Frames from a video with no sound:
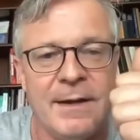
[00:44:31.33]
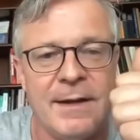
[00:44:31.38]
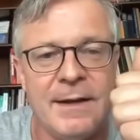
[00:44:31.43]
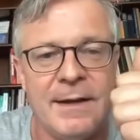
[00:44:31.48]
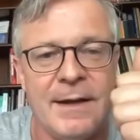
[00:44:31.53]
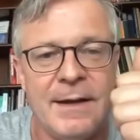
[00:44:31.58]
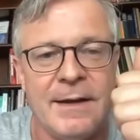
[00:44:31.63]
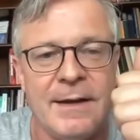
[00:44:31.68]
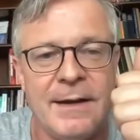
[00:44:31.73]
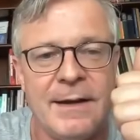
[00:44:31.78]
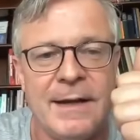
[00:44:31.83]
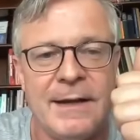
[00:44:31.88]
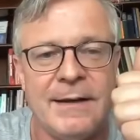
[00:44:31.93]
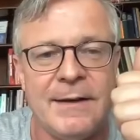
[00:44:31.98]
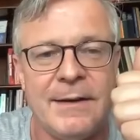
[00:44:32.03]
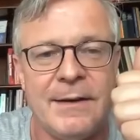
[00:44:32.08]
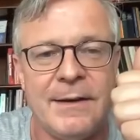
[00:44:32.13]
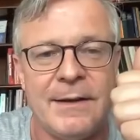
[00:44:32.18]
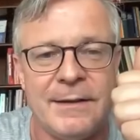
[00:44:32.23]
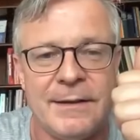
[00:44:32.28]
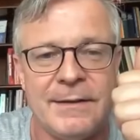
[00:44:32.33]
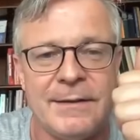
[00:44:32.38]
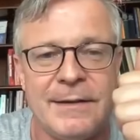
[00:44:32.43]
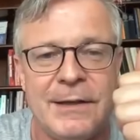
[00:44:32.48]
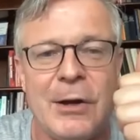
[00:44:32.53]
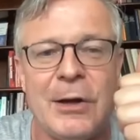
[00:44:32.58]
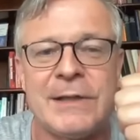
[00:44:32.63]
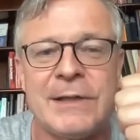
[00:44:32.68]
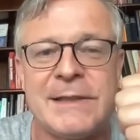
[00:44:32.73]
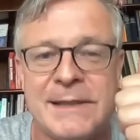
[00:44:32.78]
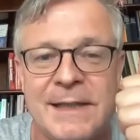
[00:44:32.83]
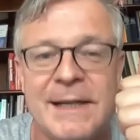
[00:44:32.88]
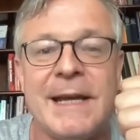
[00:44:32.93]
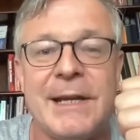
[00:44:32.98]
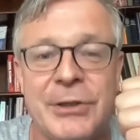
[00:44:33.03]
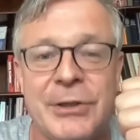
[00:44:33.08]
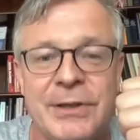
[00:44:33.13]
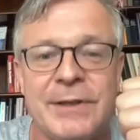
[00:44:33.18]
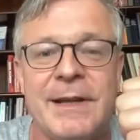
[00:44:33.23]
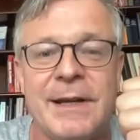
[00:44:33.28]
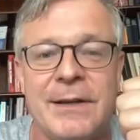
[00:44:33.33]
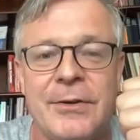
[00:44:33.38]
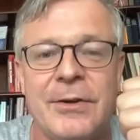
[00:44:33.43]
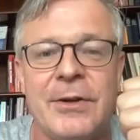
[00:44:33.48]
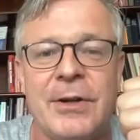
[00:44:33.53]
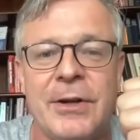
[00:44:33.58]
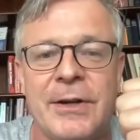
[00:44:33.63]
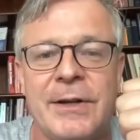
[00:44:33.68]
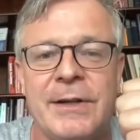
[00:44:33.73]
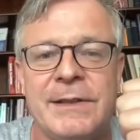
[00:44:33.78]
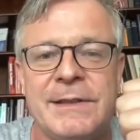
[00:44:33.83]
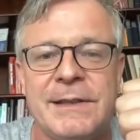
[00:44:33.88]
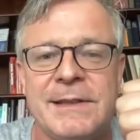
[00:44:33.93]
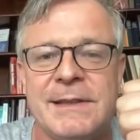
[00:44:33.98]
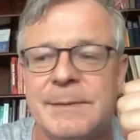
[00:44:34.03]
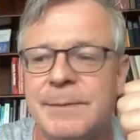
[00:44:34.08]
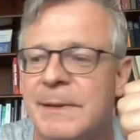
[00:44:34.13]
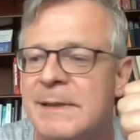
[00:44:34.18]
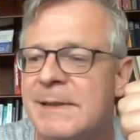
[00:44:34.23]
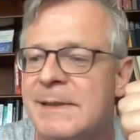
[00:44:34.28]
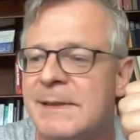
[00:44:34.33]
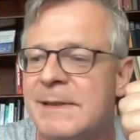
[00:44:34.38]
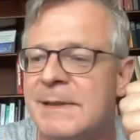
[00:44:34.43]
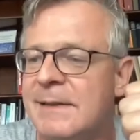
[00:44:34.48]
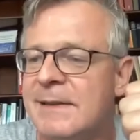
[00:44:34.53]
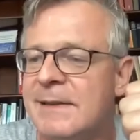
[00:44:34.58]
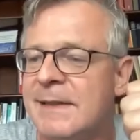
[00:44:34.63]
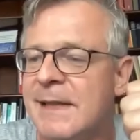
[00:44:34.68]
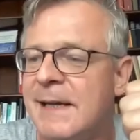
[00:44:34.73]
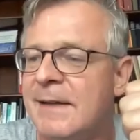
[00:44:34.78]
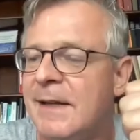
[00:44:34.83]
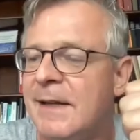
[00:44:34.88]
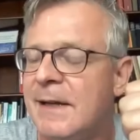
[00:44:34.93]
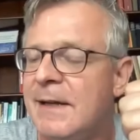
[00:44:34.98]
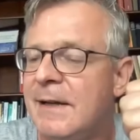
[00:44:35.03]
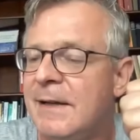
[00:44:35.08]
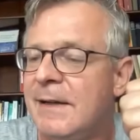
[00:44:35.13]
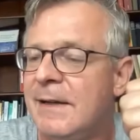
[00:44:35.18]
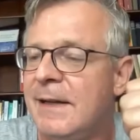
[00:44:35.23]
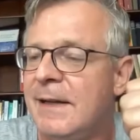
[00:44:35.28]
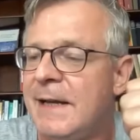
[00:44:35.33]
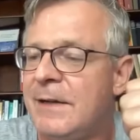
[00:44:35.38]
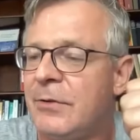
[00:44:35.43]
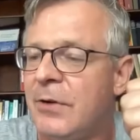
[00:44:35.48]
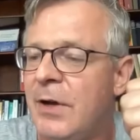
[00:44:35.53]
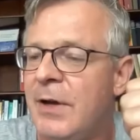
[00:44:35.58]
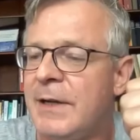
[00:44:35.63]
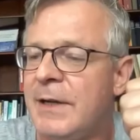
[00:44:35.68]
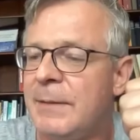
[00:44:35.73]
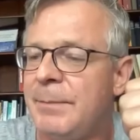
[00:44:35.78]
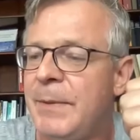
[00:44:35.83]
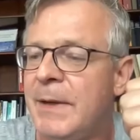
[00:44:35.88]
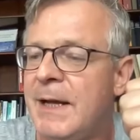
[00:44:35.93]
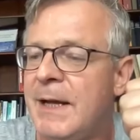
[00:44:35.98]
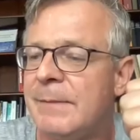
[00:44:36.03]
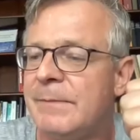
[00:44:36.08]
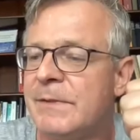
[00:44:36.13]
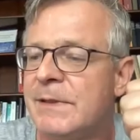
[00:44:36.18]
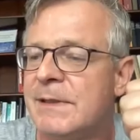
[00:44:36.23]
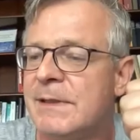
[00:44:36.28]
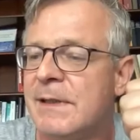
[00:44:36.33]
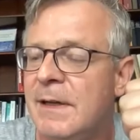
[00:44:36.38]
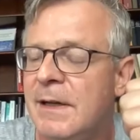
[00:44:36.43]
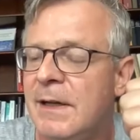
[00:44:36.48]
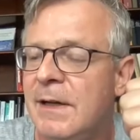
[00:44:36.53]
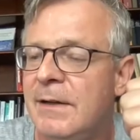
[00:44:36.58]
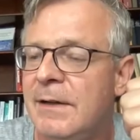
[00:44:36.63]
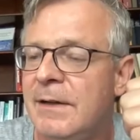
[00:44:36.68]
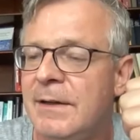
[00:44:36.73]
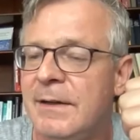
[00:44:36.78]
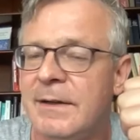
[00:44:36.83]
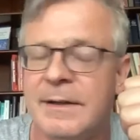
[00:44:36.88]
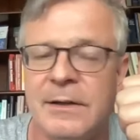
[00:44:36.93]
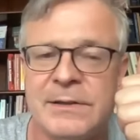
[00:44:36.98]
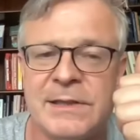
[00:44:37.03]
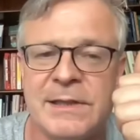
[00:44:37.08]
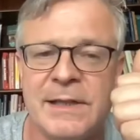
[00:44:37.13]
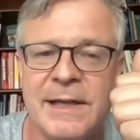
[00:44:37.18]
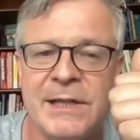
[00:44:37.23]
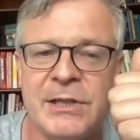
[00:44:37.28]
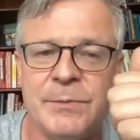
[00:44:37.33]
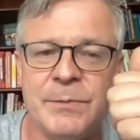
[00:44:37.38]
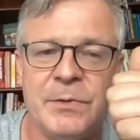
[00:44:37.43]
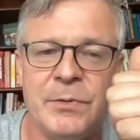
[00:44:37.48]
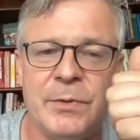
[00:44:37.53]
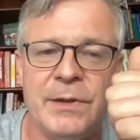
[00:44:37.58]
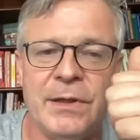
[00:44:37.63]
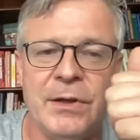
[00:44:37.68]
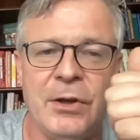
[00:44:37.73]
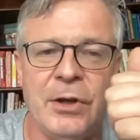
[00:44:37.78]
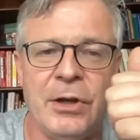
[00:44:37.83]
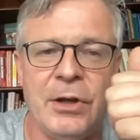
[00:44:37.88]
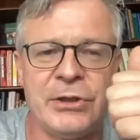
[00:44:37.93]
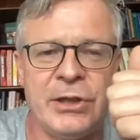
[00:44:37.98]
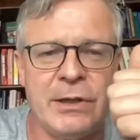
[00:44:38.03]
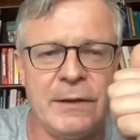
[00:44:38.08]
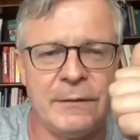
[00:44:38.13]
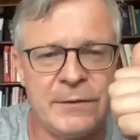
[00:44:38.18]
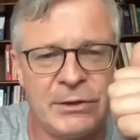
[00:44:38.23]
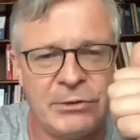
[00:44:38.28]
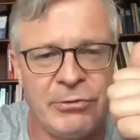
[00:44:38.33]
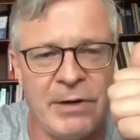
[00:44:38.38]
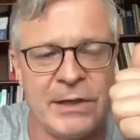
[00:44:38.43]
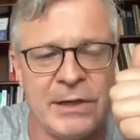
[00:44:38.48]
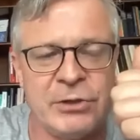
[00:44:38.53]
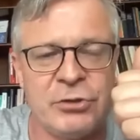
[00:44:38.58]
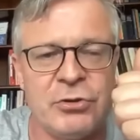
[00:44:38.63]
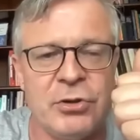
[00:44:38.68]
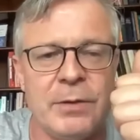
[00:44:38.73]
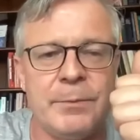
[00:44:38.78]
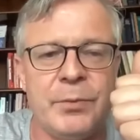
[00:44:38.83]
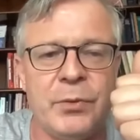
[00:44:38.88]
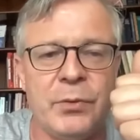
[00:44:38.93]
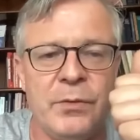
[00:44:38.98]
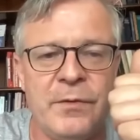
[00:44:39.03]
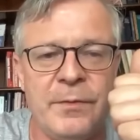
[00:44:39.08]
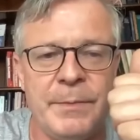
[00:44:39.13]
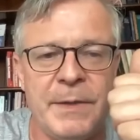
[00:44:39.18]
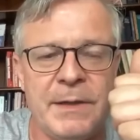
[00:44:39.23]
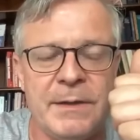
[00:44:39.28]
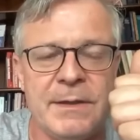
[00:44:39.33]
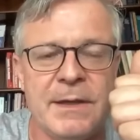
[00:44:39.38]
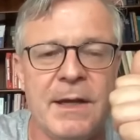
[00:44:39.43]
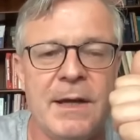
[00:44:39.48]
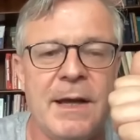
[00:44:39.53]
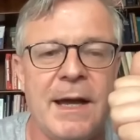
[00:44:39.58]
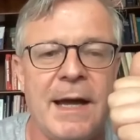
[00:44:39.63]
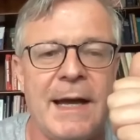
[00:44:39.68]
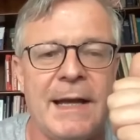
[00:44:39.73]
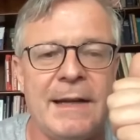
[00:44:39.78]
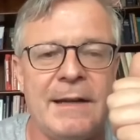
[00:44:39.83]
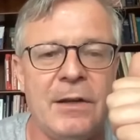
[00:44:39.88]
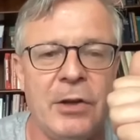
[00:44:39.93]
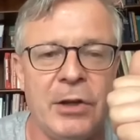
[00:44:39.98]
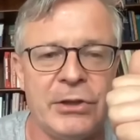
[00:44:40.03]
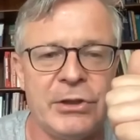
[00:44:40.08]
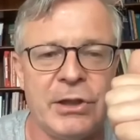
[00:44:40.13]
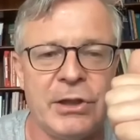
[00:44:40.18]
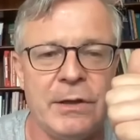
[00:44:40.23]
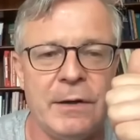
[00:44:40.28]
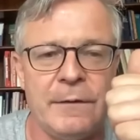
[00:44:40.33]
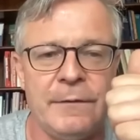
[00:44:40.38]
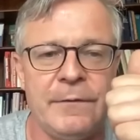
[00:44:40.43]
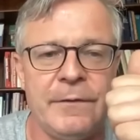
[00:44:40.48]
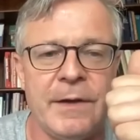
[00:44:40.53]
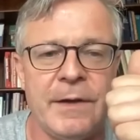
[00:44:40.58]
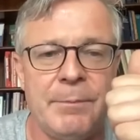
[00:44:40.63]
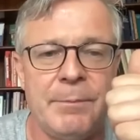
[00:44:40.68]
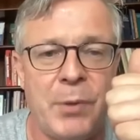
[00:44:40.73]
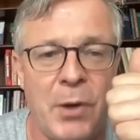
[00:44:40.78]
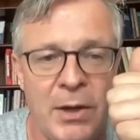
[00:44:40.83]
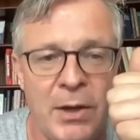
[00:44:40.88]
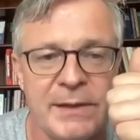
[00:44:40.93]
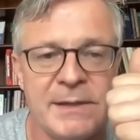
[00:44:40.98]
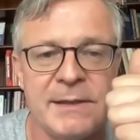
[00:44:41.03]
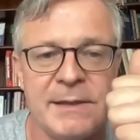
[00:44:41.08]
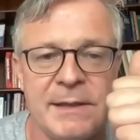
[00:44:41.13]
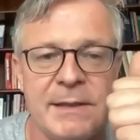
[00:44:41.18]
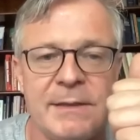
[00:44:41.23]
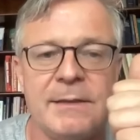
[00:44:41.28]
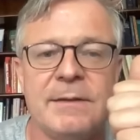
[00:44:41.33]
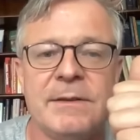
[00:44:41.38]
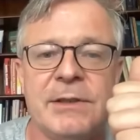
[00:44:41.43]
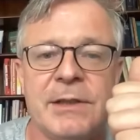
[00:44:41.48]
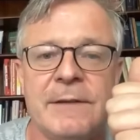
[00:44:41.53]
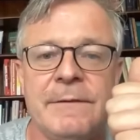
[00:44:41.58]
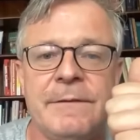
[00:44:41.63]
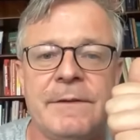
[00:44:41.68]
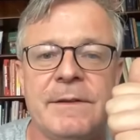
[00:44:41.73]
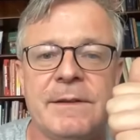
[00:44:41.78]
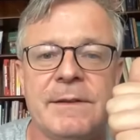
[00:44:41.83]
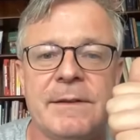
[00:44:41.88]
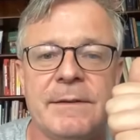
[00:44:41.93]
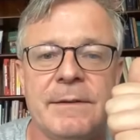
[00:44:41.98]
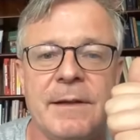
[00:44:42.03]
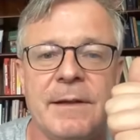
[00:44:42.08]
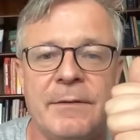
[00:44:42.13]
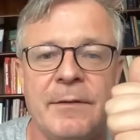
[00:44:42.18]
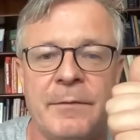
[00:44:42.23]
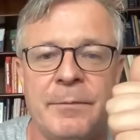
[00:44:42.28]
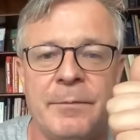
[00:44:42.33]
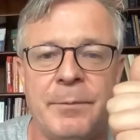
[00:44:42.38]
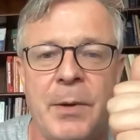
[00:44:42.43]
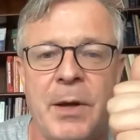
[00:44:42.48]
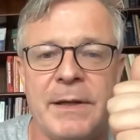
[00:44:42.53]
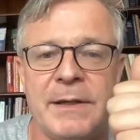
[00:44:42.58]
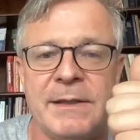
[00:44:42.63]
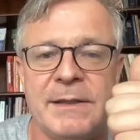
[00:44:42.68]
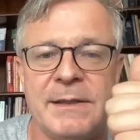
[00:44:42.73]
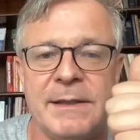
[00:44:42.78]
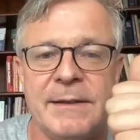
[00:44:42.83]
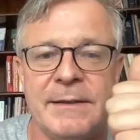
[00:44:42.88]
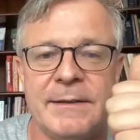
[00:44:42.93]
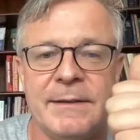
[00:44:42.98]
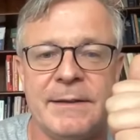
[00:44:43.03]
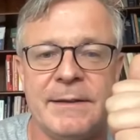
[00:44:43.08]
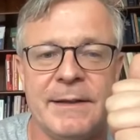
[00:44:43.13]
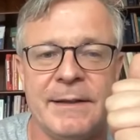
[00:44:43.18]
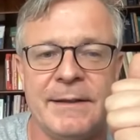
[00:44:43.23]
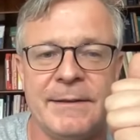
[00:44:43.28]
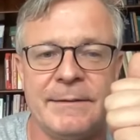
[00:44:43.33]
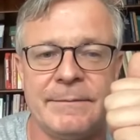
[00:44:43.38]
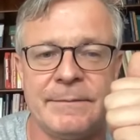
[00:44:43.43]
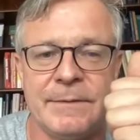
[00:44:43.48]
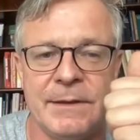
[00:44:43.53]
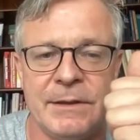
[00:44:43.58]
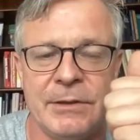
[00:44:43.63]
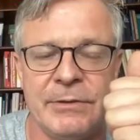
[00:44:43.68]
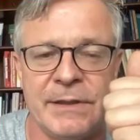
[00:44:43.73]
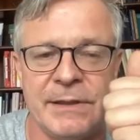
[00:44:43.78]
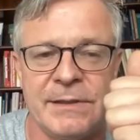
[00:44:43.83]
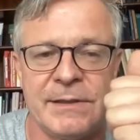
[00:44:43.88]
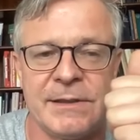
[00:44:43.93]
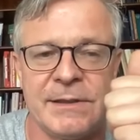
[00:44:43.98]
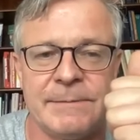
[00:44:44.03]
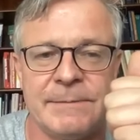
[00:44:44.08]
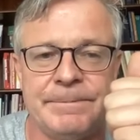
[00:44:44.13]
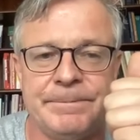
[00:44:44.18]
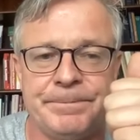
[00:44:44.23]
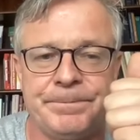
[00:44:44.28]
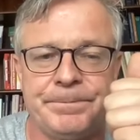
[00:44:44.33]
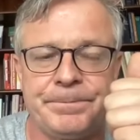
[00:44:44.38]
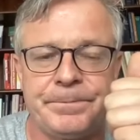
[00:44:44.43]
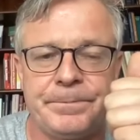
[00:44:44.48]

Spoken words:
the oscillation that occurs. It's instead, later on, it becomes an oscillation between the logic of structural improvement and the logic of policy shifts, of policy criticism.